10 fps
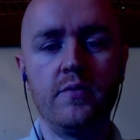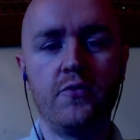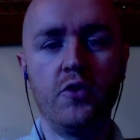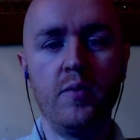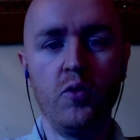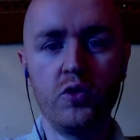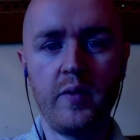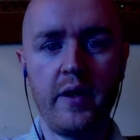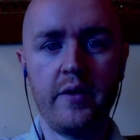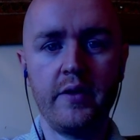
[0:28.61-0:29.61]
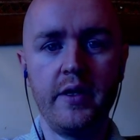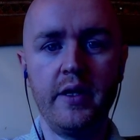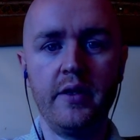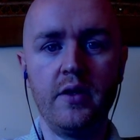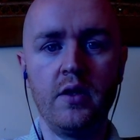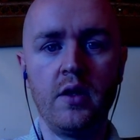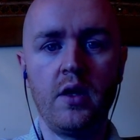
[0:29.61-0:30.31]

for the most part in